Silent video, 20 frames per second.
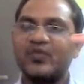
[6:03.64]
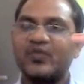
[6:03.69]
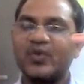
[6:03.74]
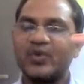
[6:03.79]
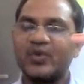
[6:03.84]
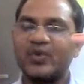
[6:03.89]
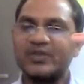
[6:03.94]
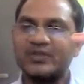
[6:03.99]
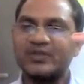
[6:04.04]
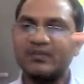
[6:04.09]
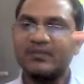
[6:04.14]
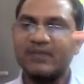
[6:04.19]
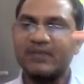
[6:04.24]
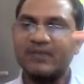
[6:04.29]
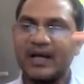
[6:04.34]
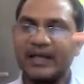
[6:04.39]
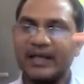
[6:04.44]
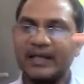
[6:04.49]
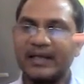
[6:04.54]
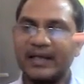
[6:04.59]
force
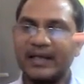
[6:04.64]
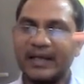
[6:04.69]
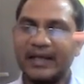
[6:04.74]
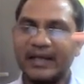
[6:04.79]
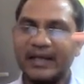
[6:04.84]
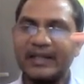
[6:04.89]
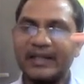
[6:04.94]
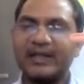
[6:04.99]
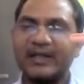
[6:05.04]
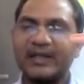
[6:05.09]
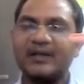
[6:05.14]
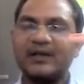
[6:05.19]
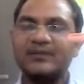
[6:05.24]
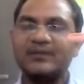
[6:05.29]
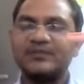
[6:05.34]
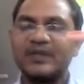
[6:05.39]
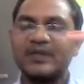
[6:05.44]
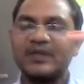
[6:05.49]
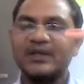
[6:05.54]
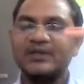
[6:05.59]
by area.
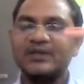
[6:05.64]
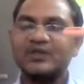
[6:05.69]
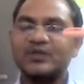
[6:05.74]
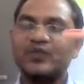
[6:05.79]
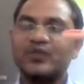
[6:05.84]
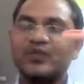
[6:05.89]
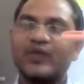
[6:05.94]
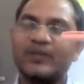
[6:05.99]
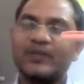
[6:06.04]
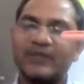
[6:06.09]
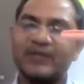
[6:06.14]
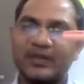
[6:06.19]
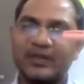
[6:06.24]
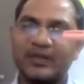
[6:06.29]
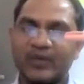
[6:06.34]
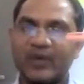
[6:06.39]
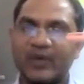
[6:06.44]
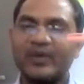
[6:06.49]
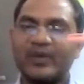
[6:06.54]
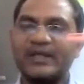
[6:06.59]
So from
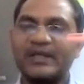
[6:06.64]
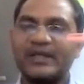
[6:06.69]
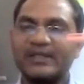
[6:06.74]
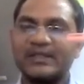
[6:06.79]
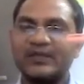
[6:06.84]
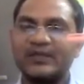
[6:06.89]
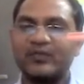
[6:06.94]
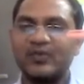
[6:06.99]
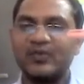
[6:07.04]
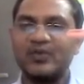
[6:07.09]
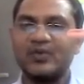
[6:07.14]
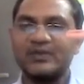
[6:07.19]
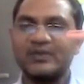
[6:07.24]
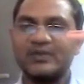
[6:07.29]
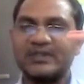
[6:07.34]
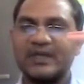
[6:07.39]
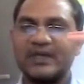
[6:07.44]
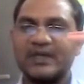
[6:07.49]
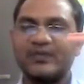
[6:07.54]
that we have written the force.